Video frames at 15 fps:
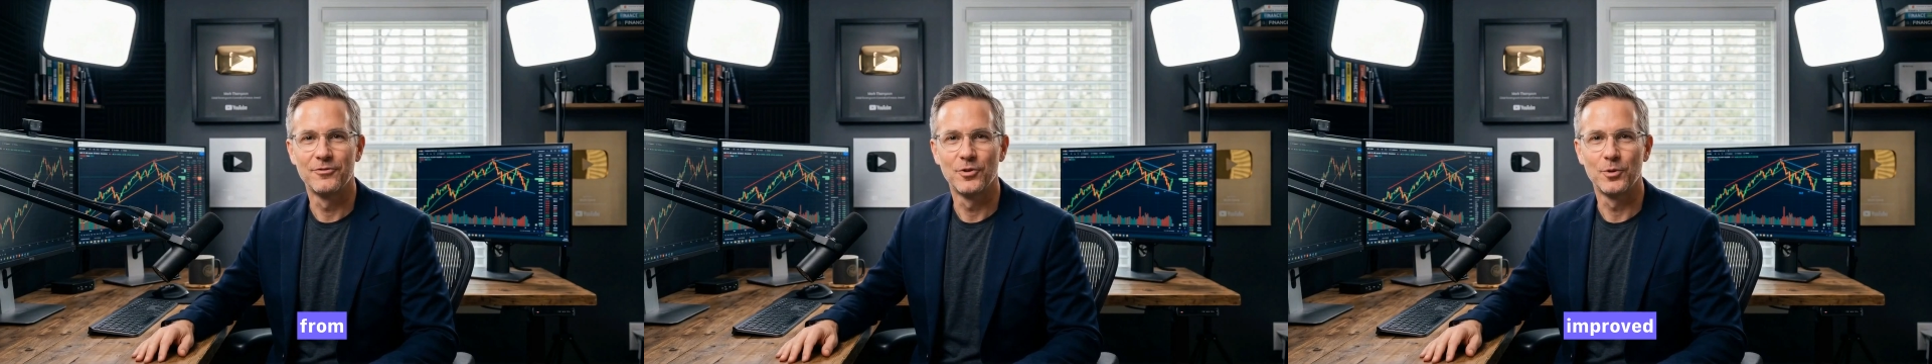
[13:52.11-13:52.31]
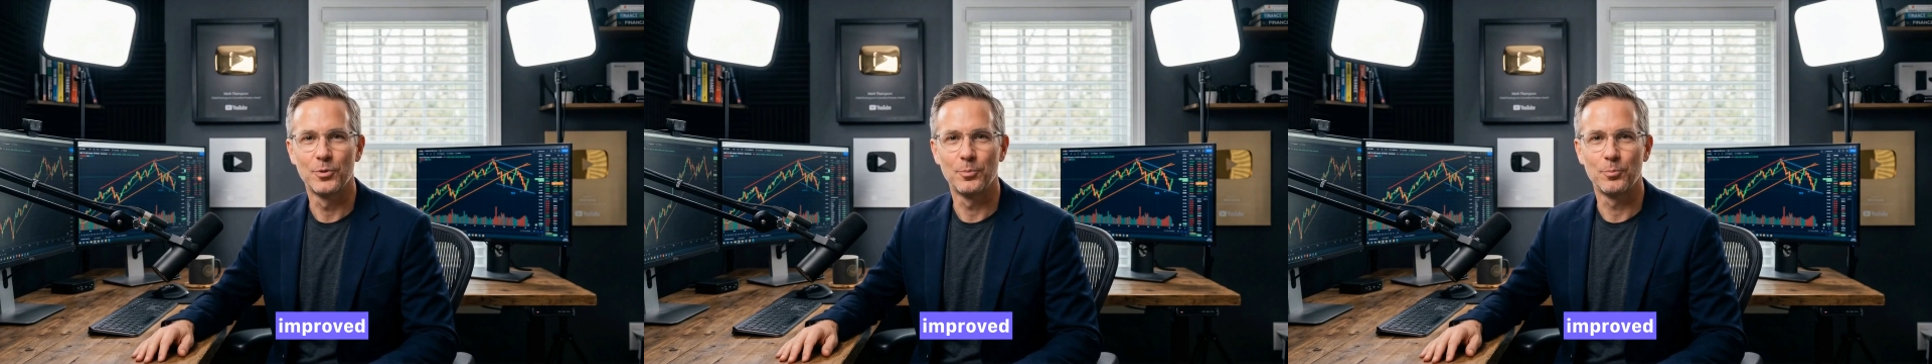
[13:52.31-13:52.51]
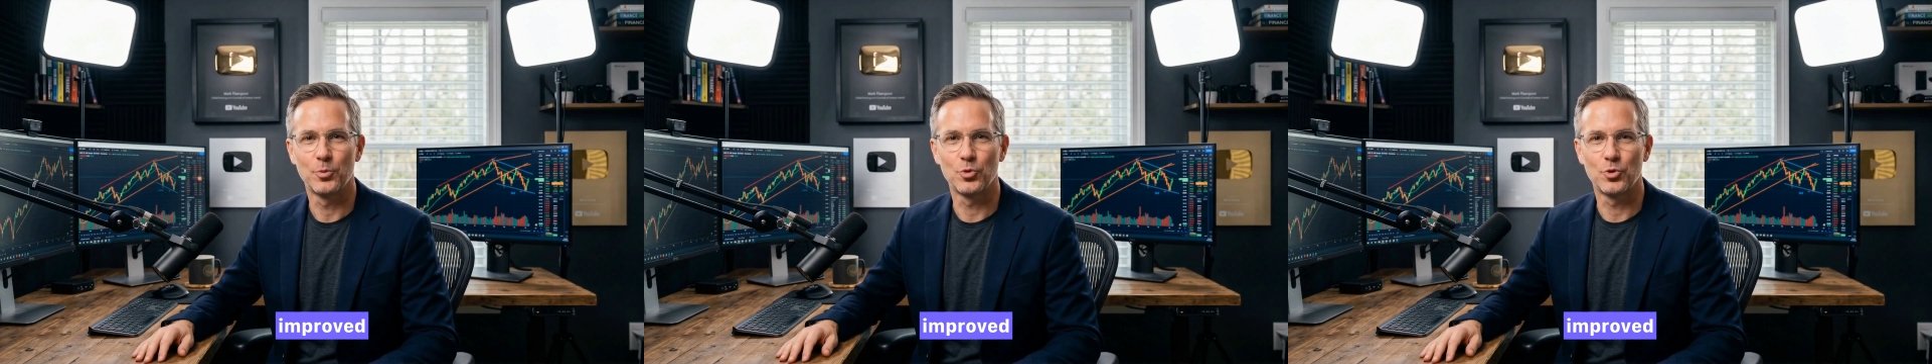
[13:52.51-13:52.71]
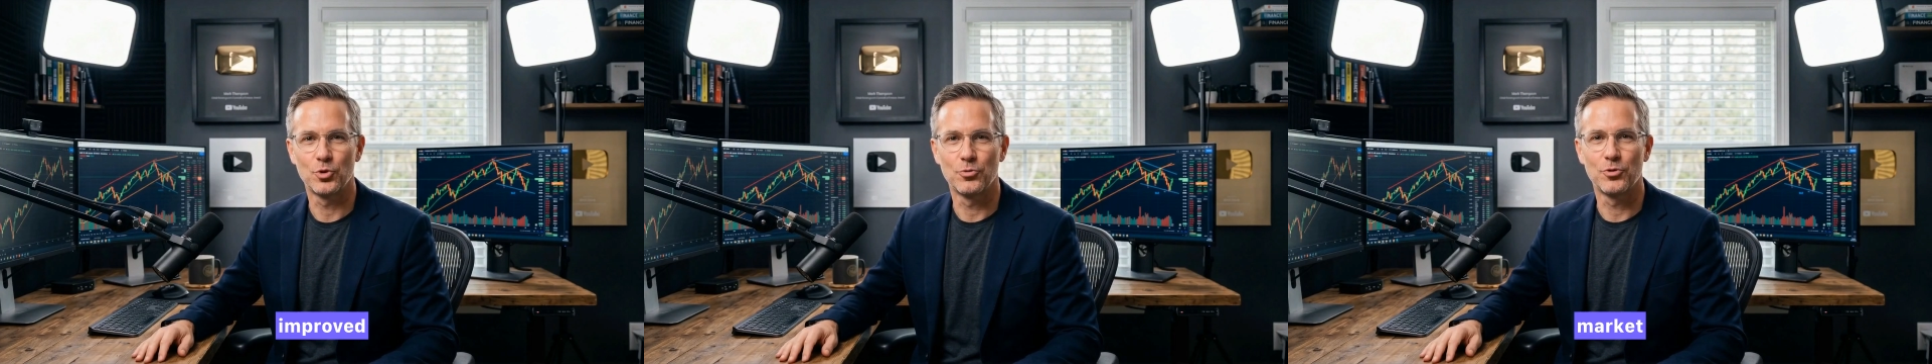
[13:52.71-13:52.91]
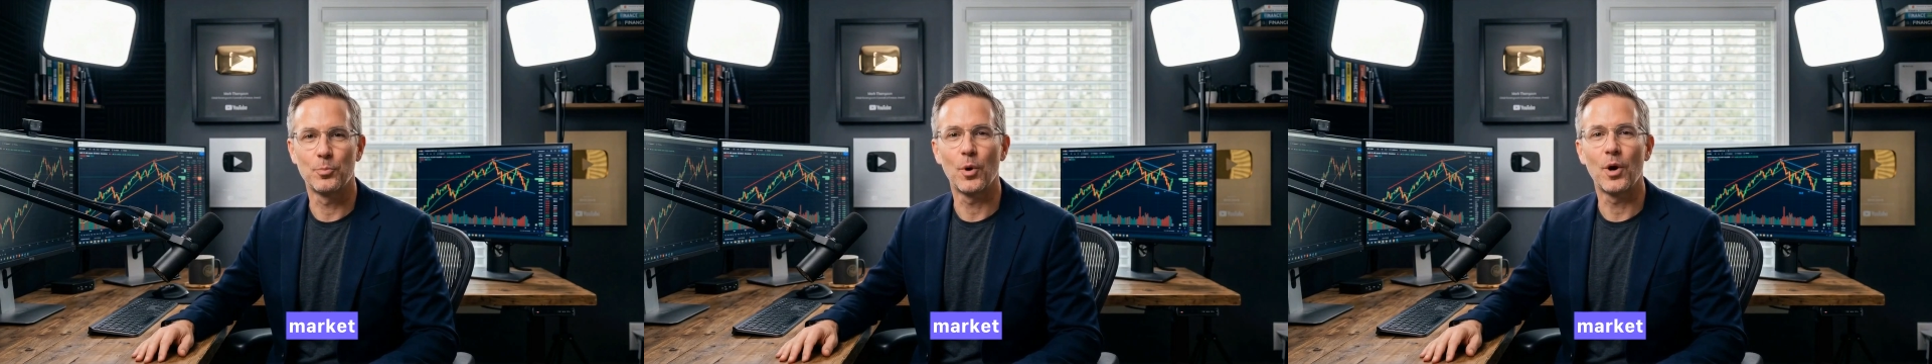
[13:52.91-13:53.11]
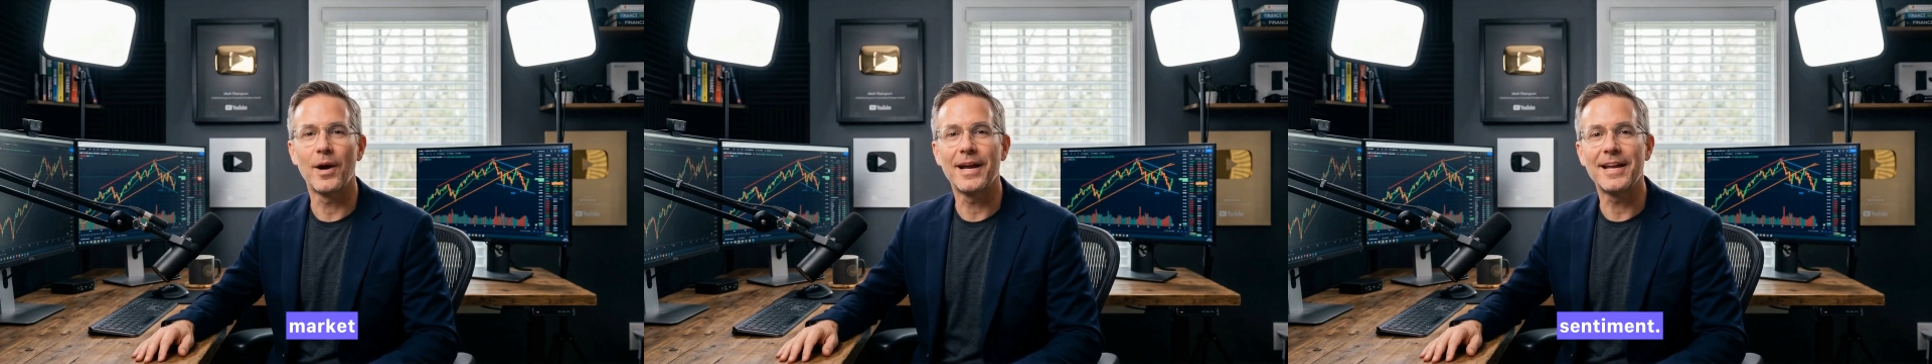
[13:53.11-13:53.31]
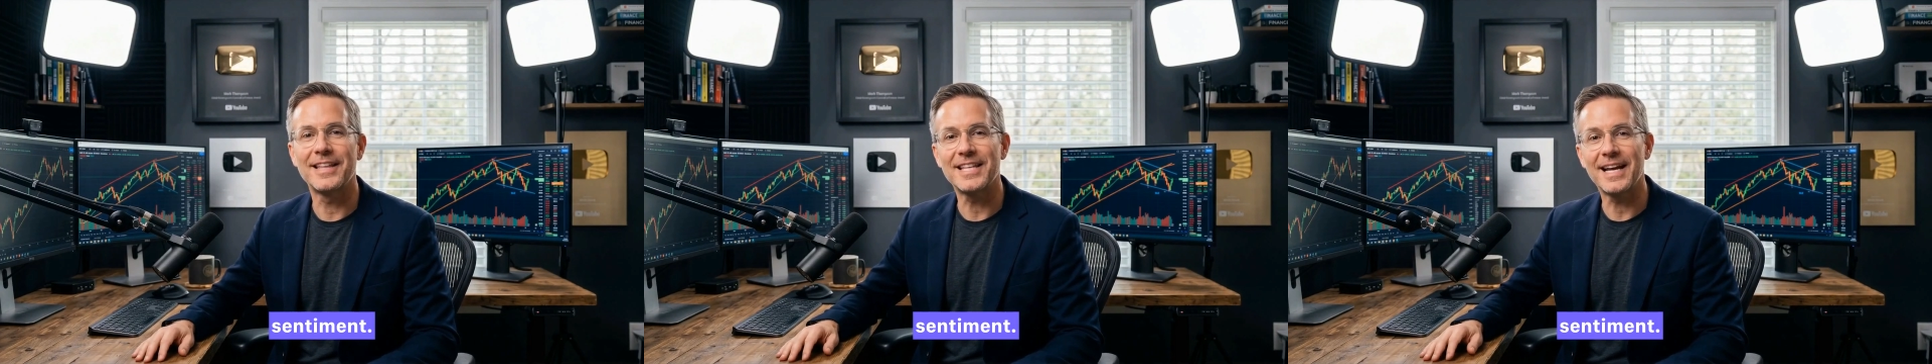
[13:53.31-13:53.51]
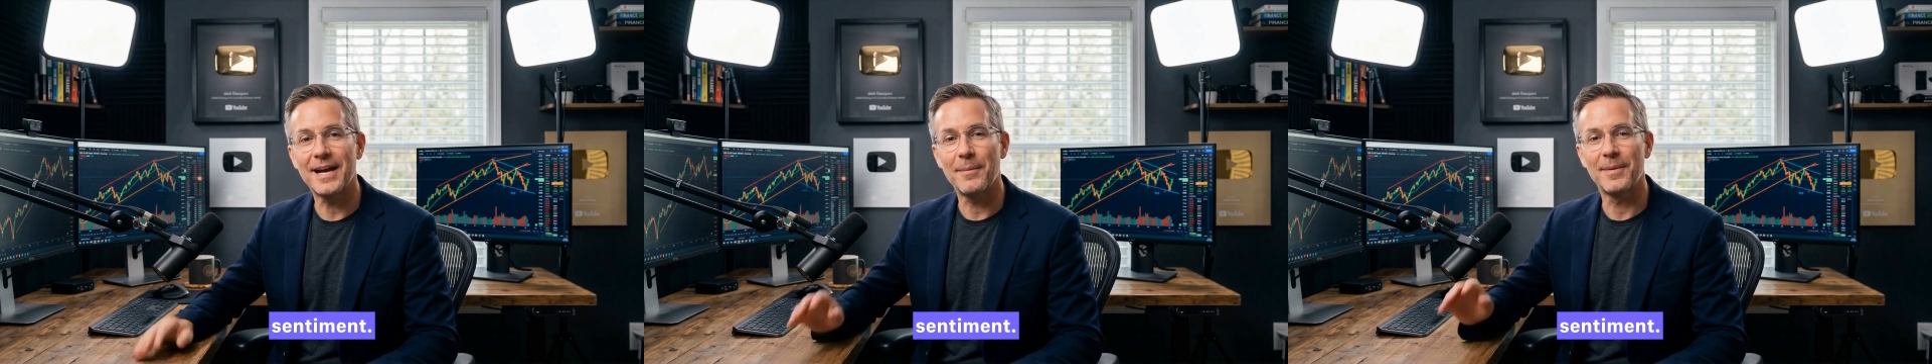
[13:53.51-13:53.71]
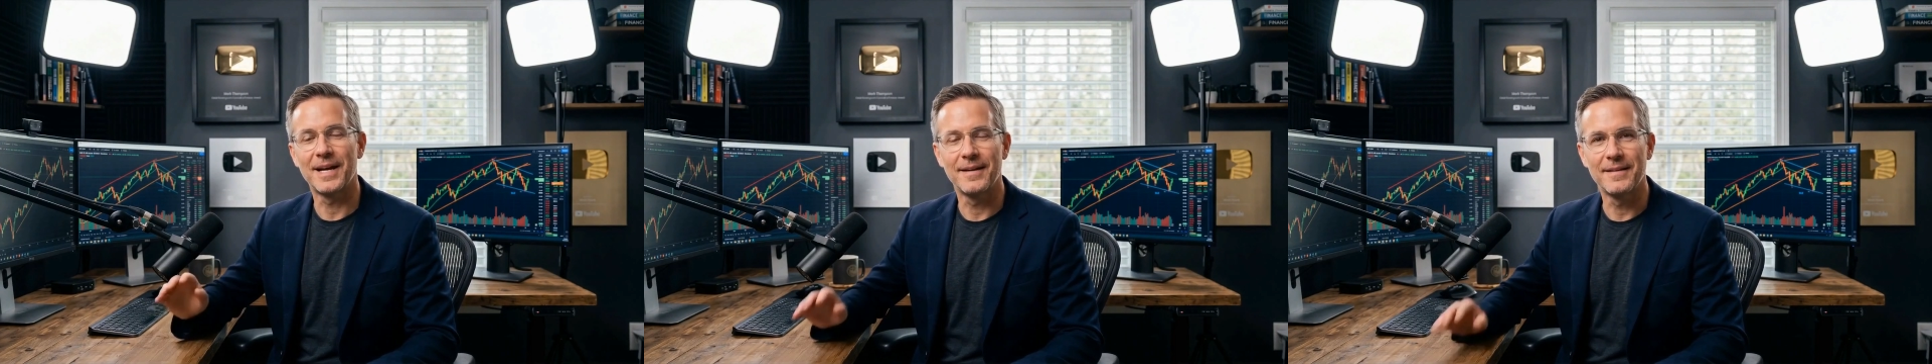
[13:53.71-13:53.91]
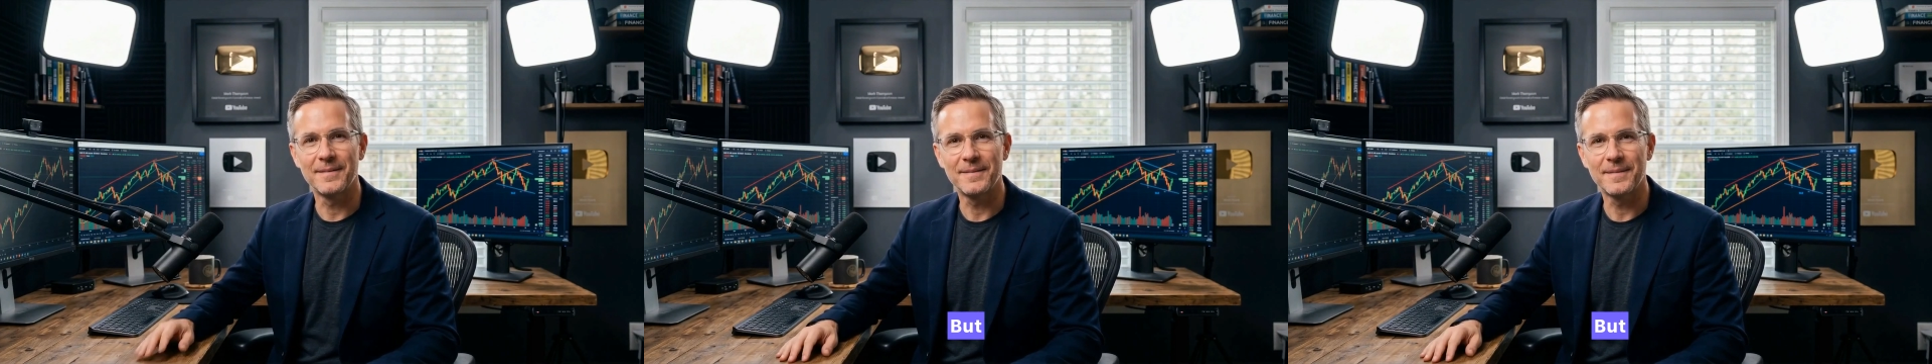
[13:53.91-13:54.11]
from improved market sentiment.